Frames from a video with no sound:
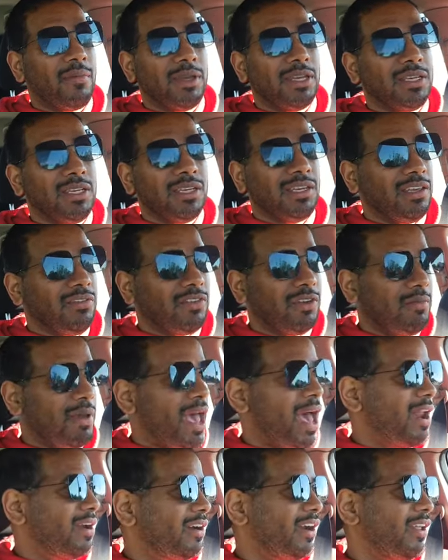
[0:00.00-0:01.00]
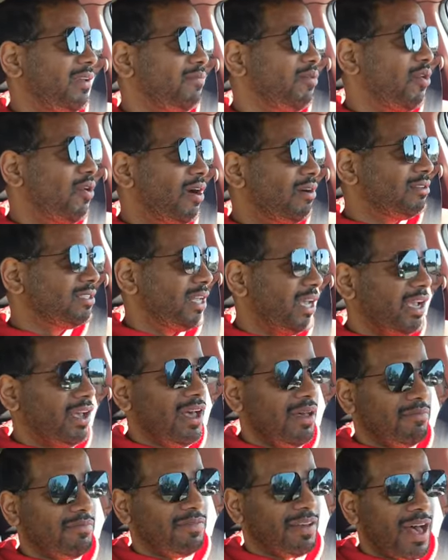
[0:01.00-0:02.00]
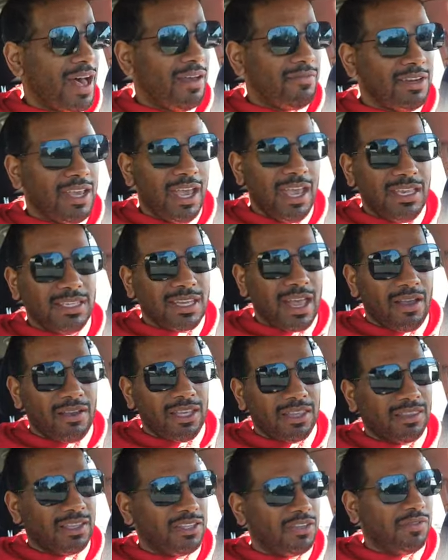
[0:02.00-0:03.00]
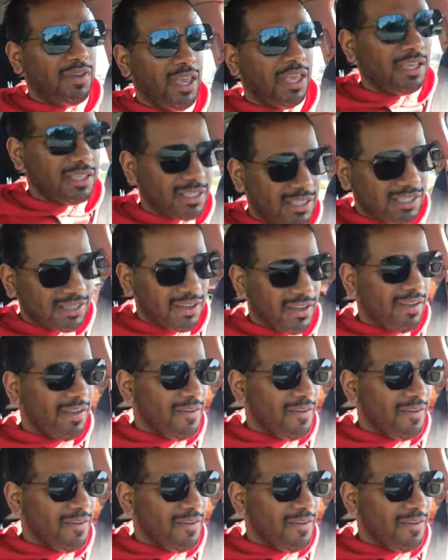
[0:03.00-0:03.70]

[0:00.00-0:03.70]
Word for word: It didn't even matter anymore. I was like, up oh, five days, I'll get this fixed.